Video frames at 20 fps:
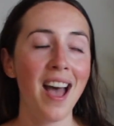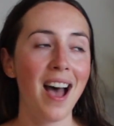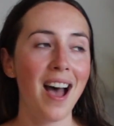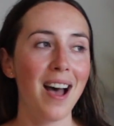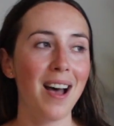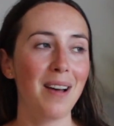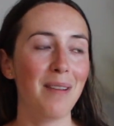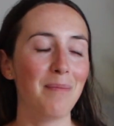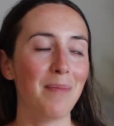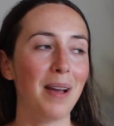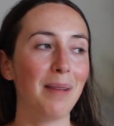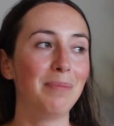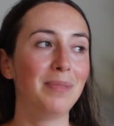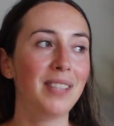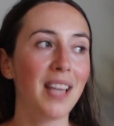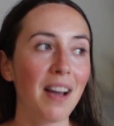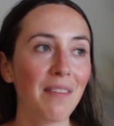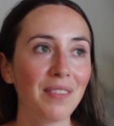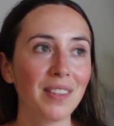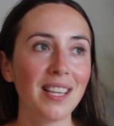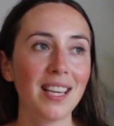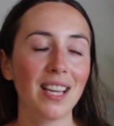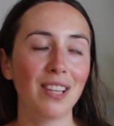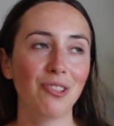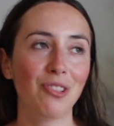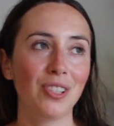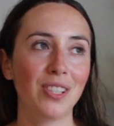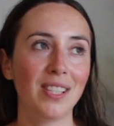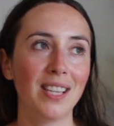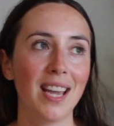Um, I'm definitely
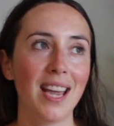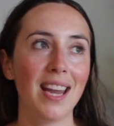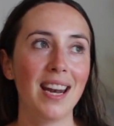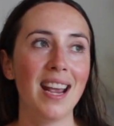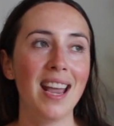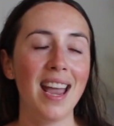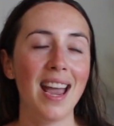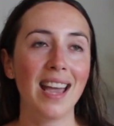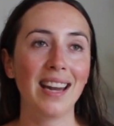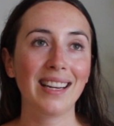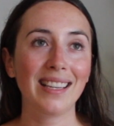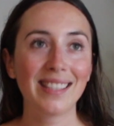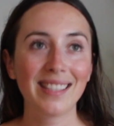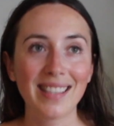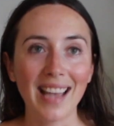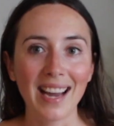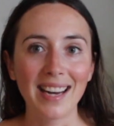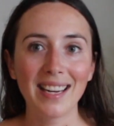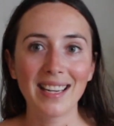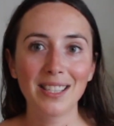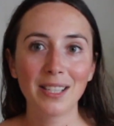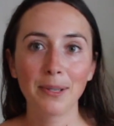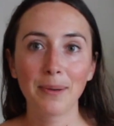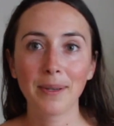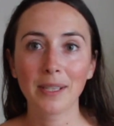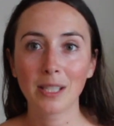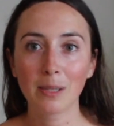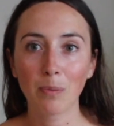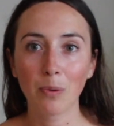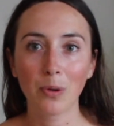interested and excited to
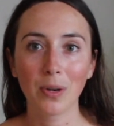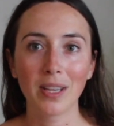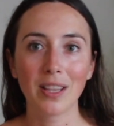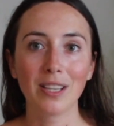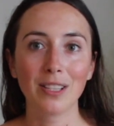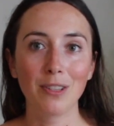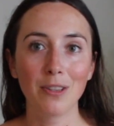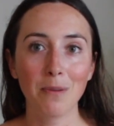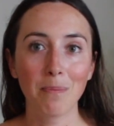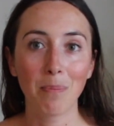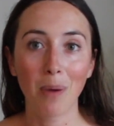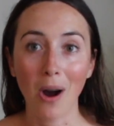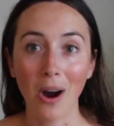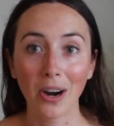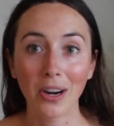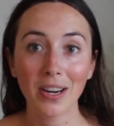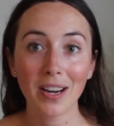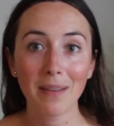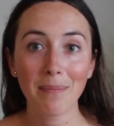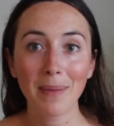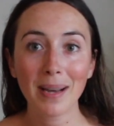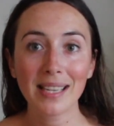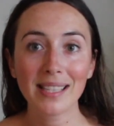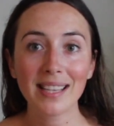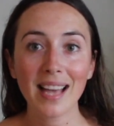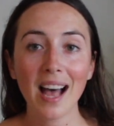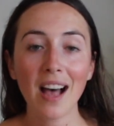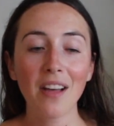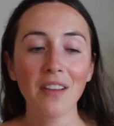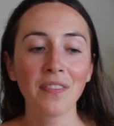explore this new part of
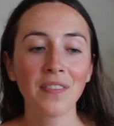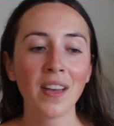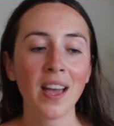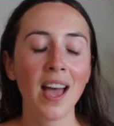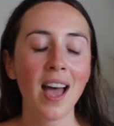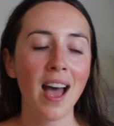myself.